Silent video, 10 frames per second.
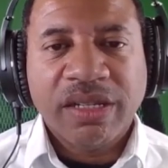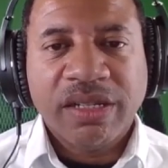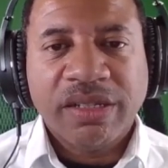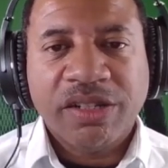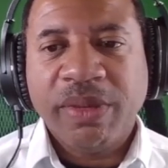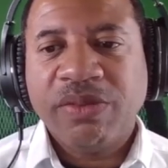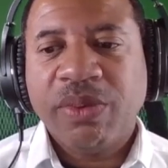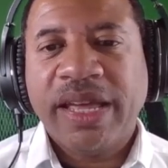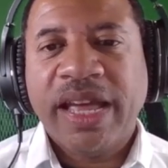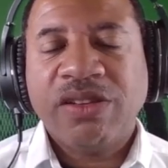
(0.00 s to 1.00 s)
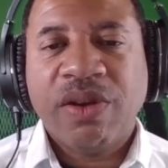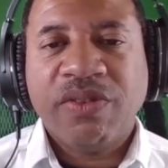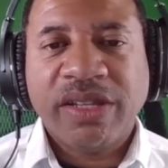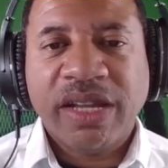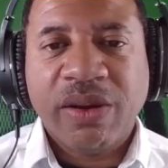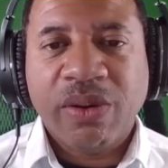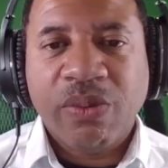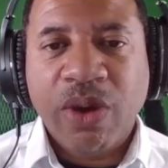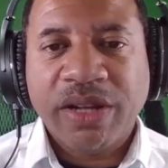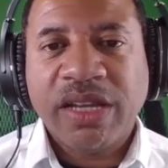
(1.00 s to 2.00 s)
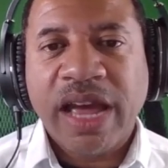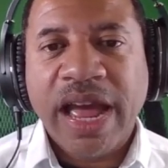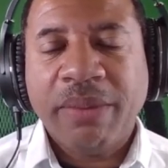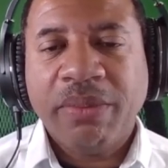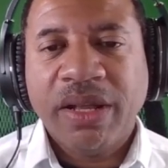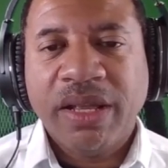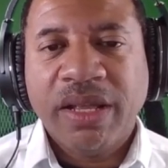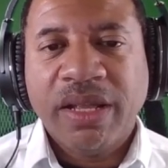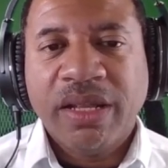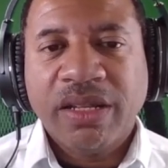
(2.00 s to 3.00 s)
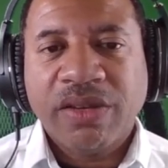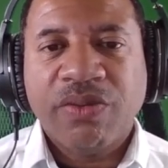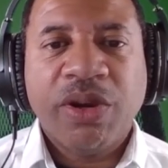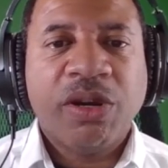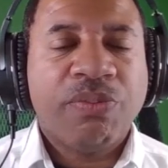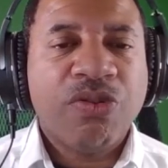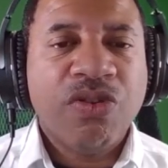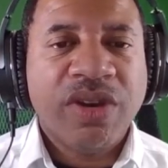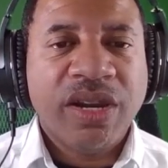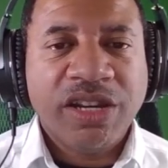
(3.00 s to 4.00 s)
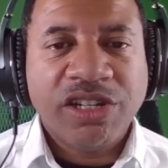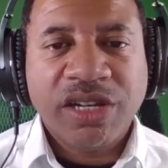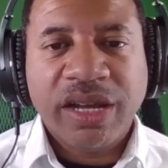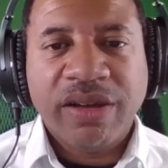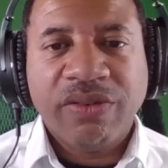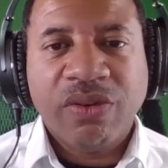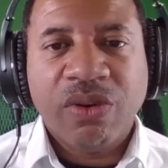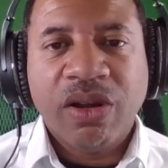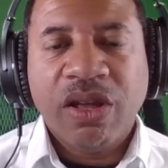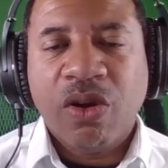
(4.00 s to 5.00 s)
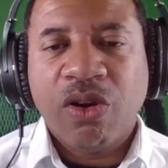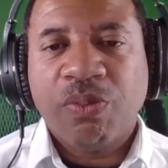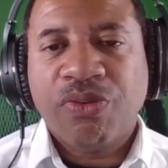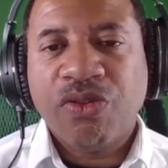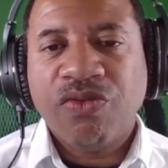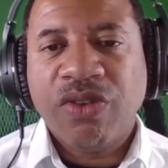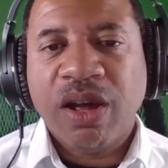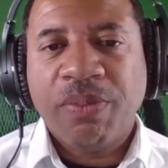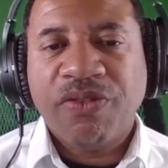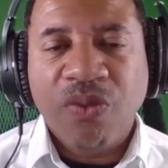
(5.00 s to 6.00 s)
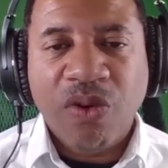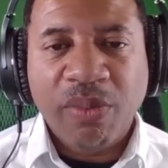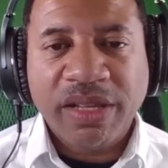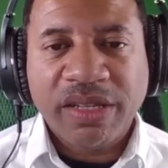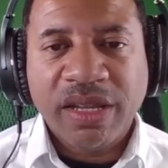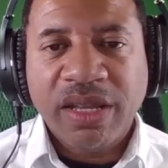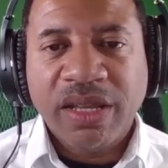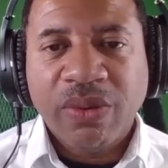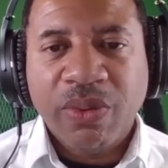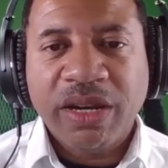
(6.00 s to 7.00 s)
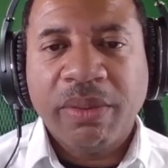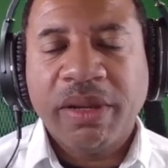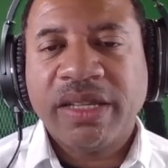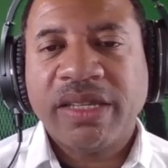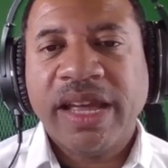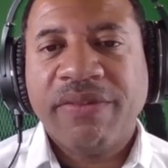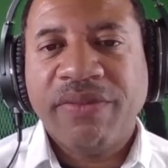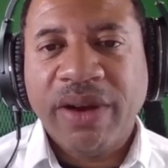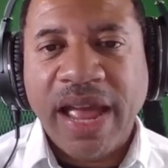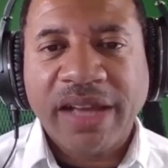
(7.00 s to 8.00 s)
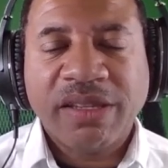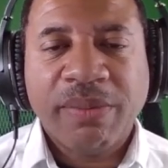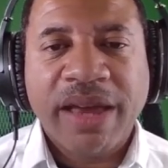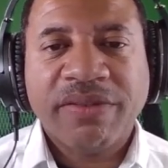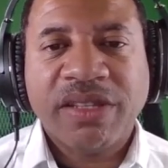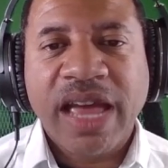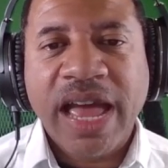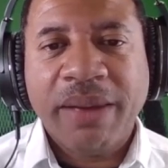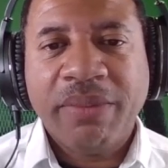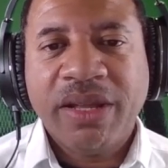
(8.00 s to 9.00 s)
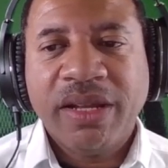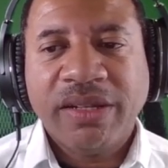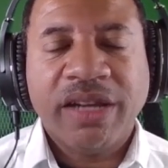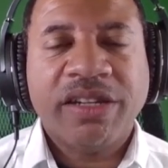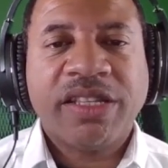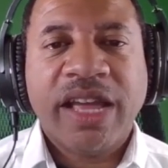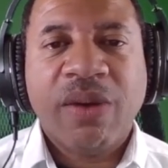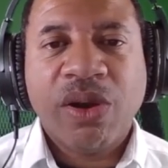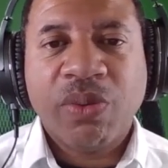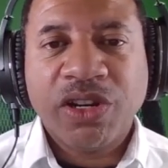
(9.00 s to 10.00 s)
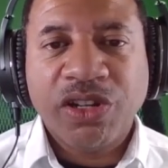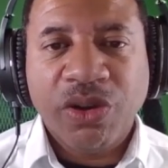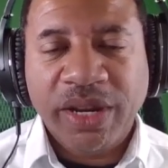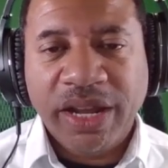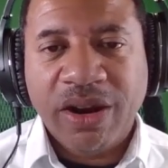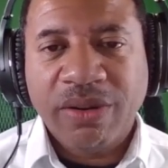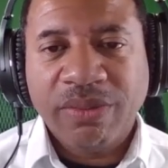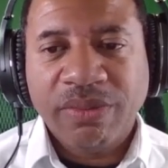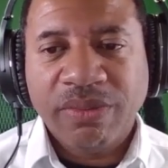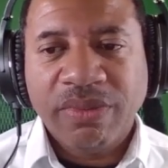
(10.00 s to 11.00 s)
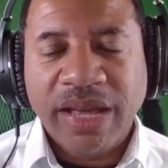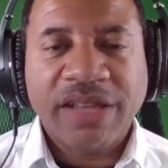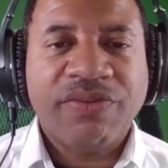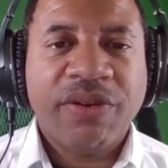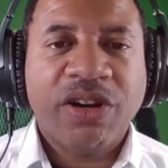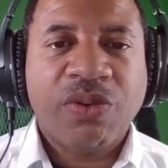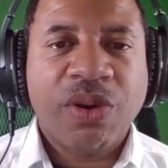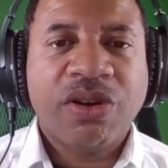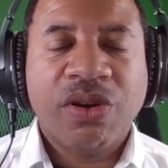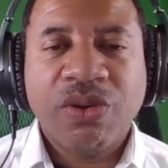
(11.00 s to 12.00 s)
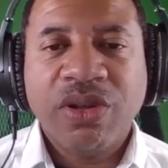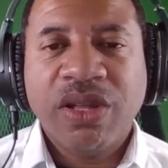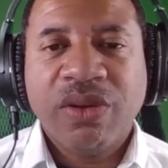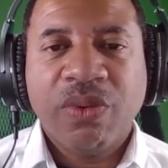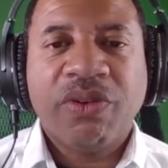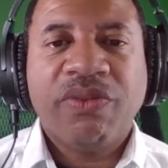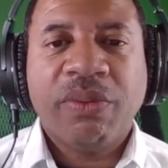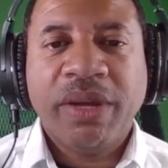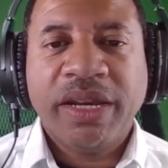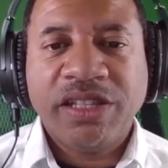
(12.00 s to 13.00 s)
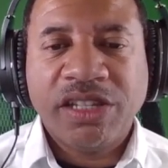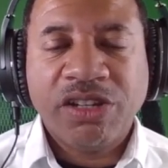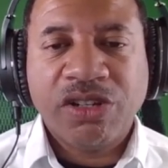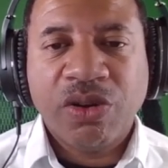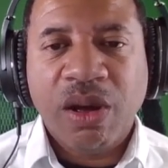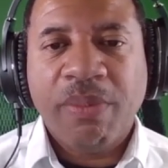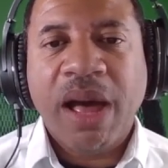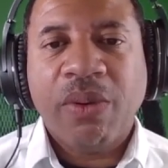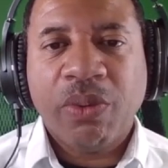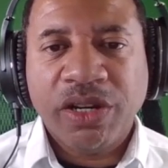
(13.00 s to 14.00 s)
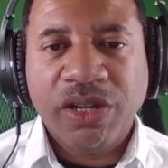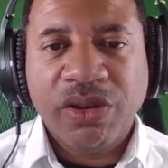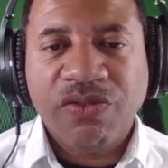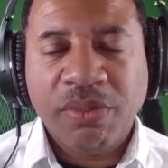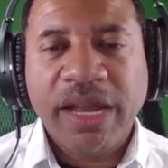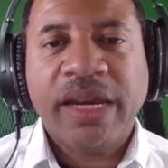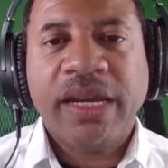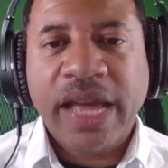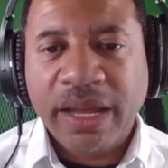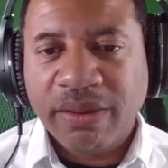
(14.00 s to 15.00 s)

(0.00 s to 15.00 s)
This means we can't do everything at one time. So if we want to improve an initiative or improve performance, we need to be able to say a very X amount of time to understand what we're doing here. That's very critical when we're being intentional about what we do from day to day.